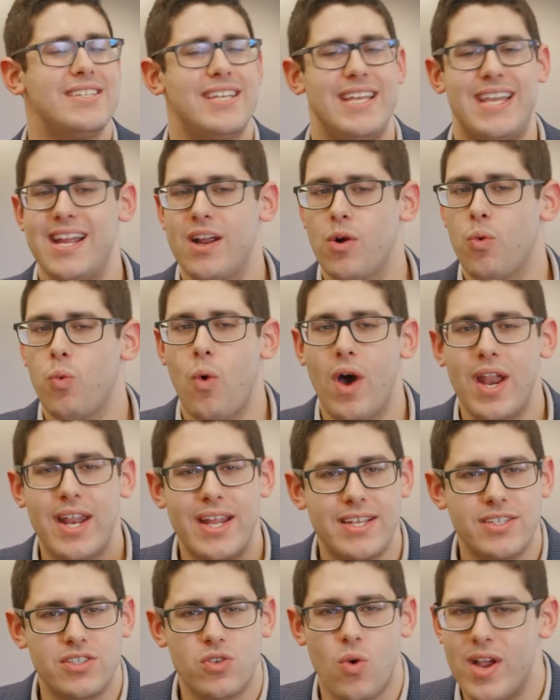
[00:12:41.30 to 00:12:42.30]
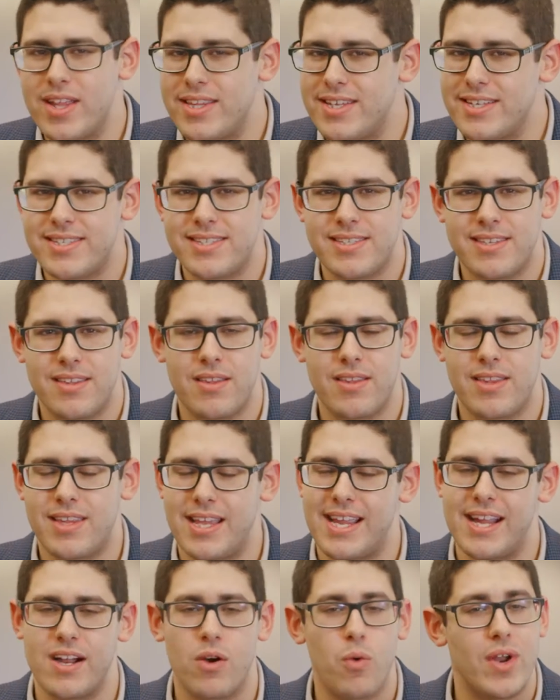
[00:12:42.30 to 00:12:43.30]
to hear what he's going
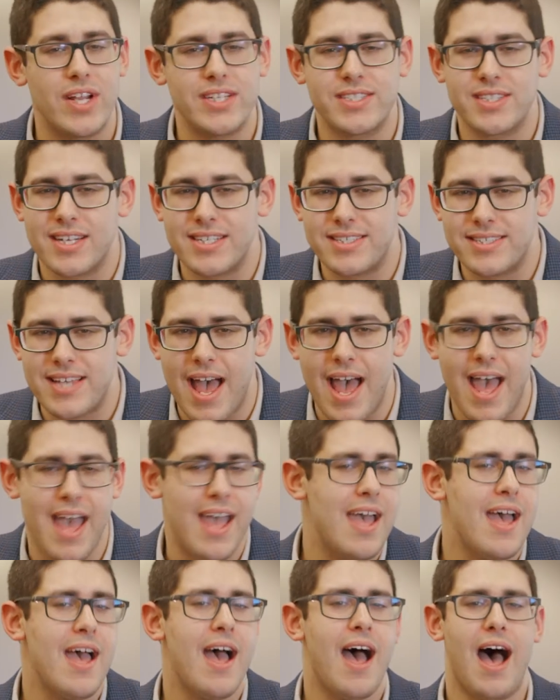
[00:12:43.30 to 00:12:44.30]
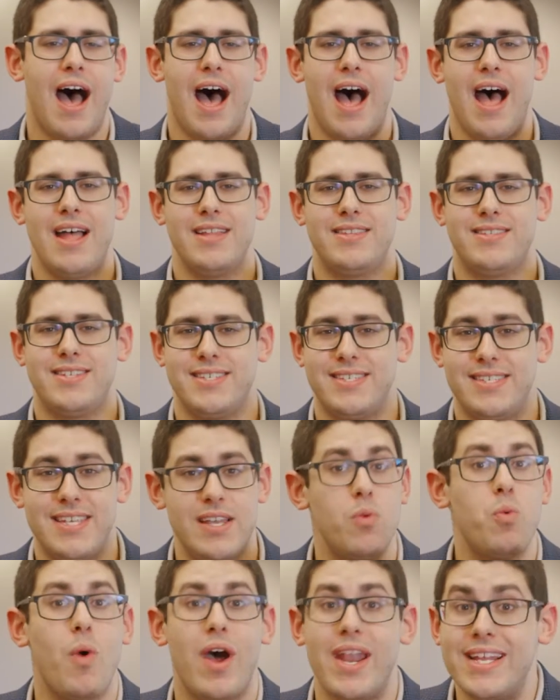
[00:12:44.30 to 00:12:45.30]
to hear what he's going to say, to
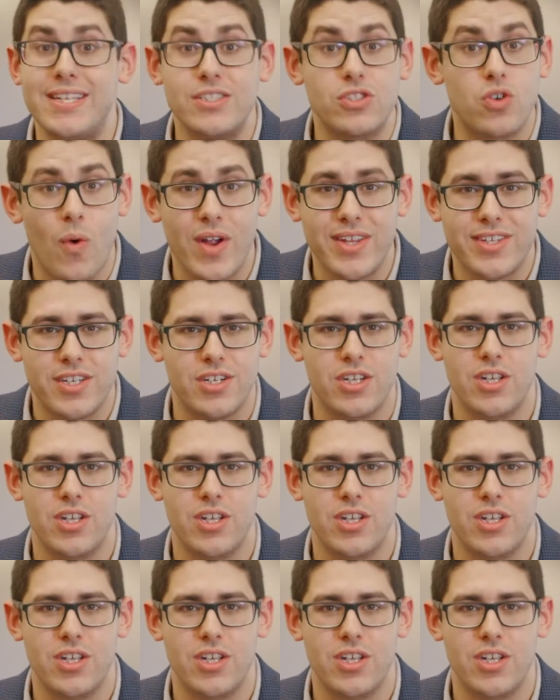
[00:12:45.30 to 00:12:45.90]
see what he's going to